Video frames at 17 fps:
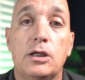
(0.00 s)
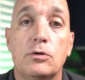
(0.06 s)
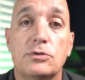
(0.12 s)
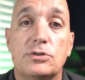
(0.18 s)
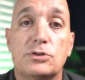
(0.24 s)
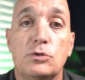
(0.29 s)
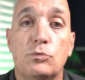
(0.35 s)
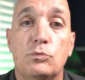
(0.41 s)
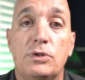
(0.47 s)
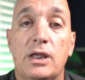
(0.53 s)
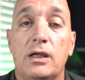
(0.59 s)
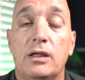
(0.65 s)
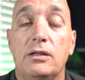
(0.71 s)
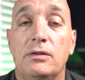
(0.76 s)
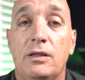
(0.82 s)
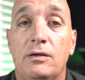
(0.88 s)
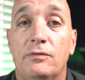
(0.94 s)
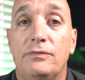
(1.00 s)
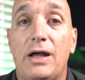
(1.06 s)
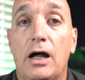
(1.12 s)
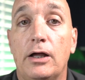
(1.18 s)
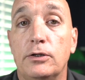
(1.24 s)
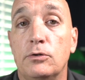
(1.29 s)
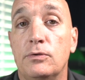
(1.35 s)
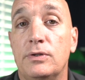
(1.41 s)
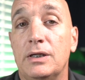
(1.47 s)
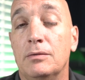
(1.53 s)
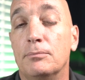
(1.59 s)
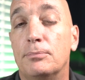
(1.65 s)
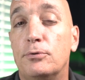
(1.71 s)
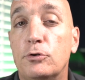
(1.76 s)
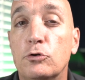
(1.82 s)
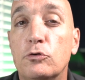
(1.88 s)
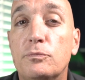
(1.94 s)
so they'll value the
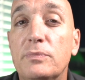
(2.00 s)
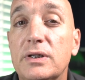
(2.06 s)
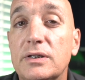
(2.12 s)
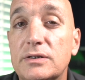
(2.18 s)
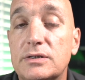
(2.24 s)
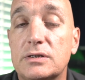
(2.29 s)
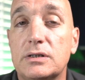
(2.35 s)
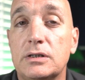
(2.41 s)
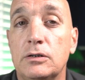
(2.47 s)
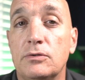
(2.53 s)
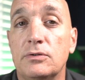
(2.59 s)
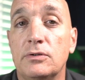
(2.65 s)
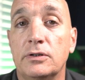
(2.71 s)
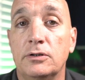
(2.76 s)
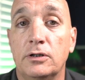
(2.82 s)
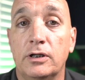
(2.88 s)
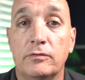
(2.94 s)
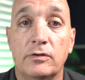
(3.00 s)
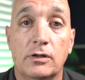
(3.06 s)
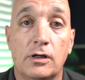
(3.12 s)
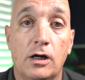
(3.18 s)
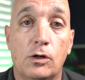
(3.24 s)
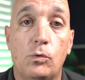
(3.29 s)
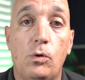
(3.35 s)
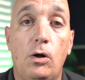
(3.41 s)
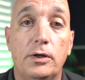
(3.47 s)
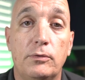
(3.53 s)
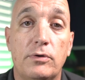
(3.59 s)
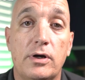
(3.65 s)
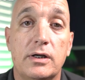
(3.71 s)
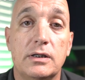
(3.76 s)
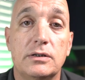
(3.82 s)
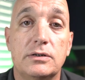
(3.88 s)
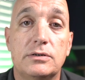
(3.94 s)
improvements. They'll give a quality
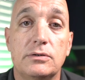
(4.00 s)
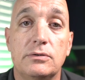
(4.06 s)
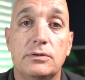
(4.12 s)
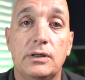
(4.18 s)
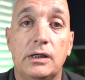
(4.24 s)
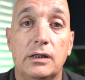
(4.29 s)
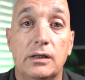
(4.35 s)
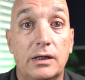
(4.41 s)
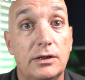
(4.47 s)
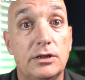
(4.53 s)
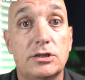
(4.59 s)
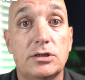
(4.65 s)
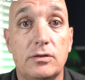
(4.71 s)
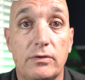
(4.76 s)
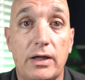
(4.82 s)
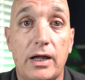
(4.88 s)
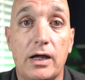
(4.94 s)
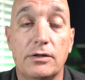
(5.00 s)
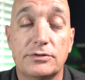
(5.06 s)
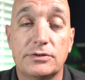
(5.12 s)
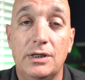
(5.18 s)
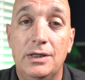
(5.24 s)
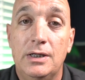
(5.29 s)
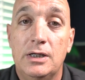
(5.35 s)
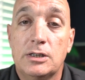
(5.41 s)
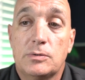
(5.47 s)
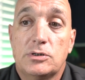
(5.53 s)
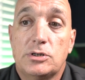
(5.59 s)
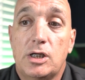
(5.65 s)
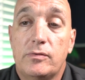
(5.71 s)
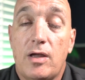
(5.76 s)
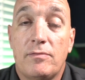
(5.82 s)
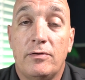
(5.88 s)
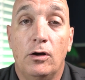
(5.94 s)
rating to the condition of the house,
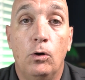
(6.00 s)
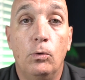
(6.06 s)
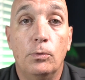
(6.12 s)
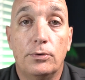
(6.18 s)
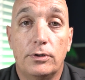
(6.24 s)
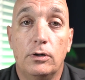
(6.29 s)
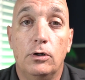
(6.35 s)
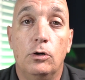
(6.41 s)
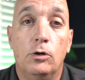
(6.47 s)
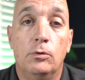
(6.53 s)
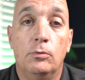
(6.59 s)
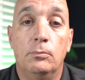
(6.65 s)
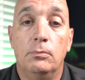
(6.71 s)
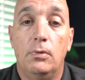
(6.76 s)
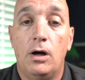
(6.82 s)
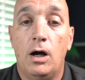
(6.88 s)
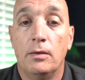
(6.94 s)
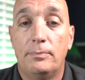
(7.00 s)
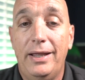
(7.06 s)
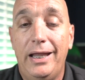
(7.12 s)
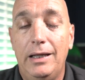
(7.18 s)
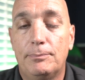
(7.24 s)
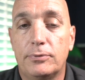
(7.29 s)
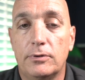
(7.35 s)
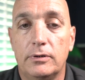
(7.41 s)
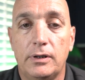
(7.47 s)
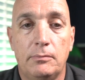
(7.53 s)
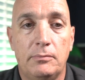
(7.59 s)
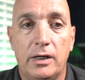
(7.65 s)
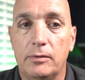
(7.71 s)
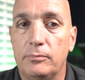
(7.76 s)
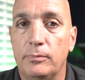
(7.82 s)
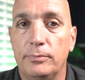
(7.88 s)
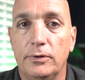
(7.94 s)
especially if you have an older home on paper that
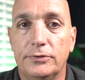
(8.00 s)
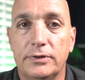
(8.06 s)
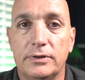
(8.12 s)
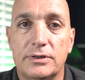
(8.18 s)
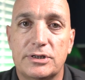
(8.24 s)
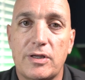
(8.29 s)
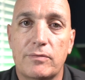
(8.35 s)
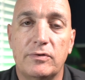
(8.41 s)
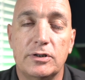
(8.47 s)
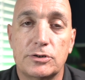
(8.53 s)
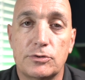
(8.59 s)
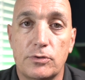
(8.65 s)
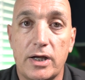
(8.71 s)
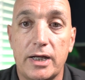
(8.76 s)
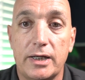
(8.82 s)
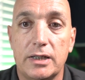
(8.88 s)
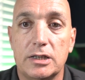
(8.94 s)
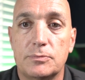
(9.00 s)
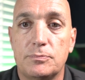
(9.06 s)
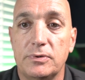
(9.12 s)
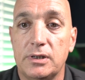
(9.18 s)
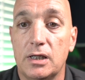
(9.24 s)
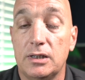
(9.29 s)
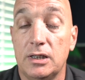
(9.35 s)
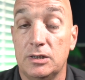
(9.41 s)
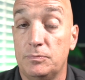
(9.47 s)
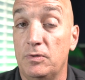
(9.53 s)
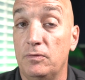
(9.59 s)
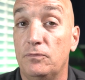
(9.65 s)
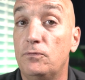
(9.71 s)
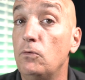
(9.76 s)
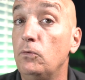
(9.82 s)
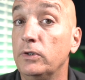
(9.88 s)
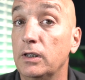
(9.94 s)
might have been built in the 70s or 80s, but yet it's been
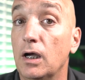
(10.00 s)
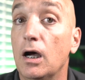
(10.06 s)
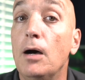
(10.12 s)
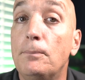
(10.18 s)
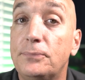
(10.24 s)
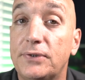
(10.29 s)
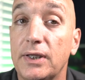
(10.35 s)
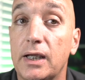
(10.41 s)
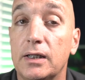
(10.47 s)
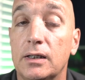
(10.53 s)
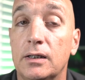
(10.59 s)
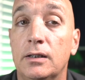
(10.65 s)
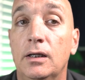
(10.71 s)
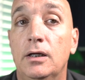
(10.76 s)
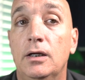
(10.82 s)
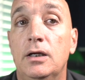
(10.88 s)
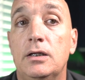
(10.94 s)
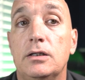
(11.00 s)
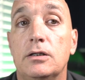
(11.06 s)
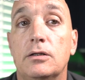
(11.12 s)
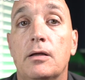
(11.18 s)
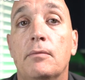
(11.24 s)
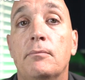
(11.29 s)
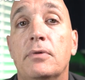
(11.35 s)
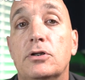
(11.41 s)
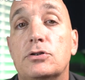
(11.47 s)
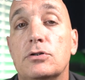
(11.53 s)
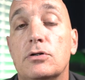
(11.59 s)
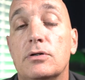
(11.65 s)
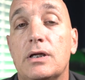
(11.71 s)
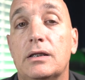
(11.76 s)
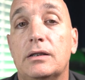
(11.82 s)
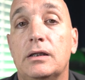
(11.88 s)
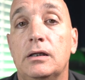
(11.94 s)
fully updated. Make
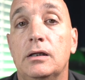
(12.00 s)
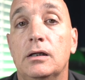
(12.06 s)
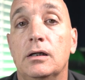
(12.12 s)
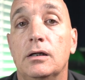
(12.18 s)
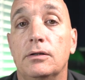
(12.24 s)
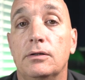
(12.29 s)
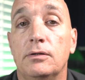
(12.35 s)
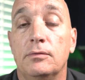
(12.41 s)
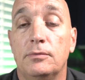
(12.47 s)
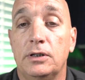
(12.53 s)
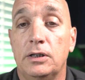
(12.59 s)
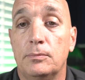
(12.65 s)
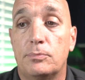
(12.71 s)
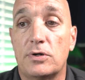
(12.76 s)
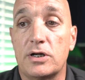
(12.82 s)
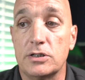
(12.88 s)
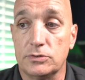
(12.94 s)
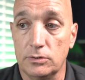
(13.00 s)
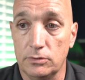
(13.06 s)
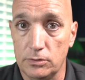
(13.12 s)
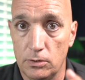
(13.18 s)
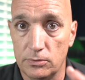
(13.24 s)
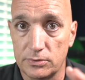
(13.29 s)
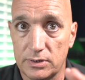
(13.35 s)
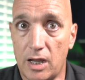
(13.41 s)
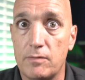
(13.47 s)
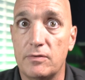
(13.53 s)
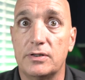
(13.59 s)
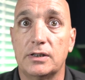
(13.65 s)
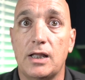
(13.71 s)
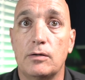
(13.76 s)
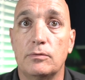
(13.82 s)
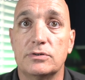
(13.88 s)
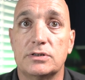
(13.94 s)
sure that the appraiser knows
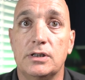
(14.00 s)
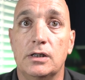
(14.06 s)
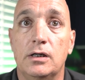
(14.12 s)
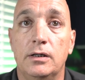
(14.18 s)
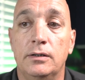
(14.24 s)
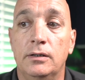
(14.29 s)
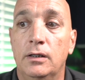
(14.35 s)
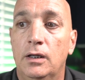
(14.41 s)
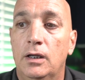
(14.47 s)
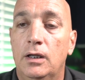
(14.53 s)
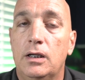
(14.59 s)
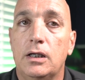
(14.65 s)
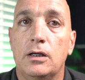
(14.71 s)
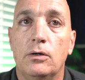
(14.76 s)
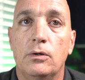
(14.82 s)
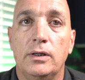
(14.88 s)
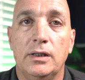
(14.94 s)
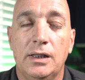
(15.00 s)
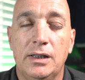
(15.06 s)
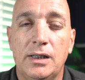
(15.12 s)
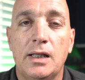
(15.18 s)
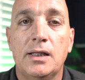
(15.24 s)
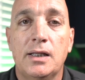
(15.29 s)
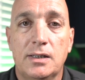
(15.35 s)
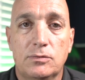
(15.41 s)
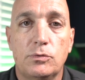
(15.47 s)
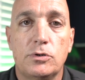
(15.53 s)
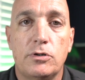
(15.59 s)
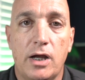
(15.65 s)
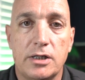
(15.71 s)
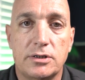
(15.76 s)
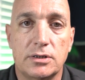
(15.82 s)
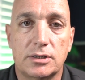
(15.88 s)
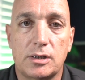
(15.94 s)
everything that was done. And that's where your
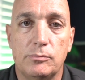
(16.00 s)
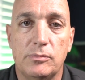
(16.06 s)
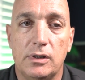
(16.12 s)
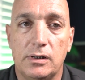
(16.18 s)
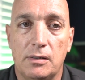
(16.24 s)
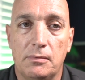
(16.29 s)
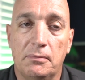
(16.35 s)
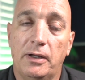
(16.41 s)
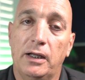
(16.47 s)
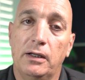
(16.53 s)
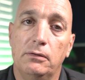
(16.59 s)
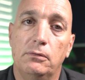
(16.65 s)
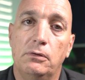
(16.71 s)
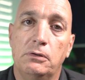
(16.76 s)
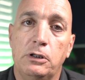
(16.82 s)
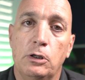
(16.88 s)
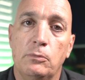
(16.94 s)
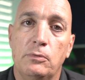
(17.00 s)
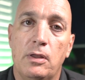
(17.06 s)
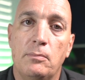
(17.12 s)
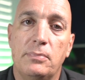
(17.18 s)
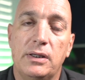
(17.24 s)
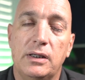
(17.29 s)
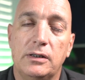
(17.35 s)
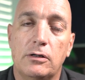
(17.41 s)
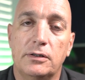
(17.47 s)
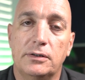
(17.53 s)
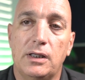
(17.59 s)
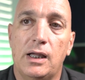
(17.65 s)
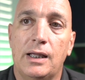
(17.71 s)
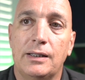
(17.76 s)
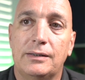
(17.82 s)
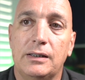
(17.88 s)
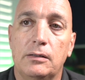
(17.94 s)
agents come in about them being there
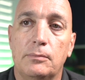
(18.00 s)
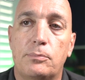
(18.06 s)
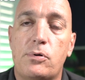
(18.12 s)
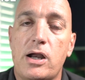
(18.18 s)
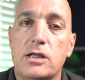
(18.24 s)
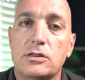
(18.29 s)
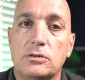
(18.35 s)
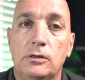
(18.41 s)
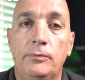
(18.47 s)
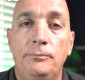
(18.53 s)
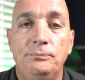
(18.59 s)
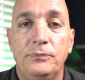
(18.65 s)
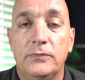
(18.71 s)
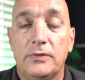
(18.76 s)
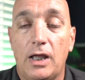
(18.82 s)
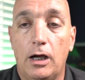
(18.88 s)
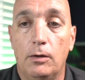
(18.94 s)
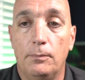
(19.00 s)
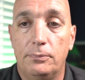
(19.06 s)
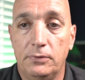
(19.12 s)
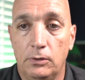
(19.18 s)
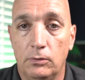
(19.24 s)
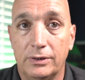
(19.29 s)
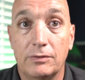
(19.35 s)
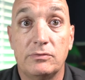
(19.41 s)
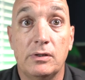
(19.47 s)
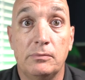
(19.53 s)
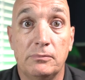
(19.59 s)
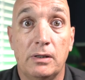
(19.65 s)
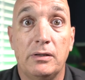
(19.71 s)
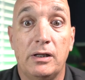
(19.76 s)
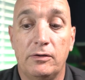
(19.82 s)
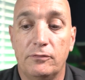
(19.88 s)
at the appraisal to help give them that